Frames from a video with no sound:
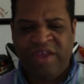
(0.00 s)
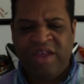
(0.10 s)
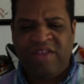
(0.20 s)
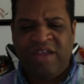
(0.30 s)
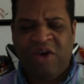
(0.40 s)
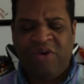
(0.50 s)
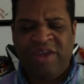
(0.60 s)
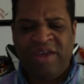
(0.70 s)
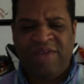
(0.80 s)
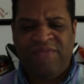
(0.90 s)
Now,
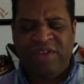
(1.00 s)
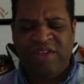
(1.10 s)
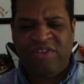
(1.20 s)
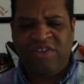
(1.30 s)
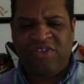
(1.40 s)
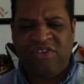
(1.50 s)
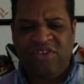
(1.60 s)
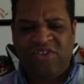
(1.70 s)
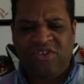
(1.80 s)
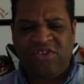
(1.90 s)
in
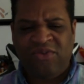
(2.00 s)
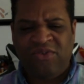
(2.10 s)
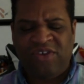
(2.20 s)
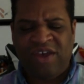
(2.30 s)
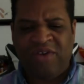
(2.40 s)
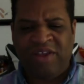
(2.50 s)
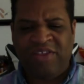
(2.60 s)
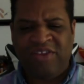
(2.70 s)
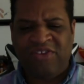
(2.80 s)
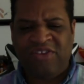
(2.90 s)
Disney's Toontown in
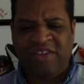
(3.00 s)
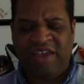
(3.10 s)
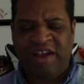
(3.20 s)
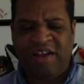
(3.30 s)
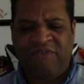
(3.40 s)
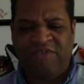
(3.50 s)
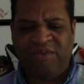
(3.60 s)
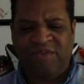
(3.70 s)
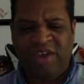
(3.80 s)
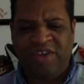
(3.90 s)
Disneyland a
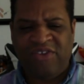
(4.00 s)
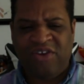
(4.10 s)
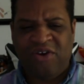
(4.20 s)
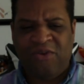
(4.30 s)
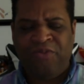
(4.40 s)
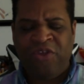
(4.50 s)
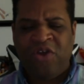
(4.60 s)
few days ago,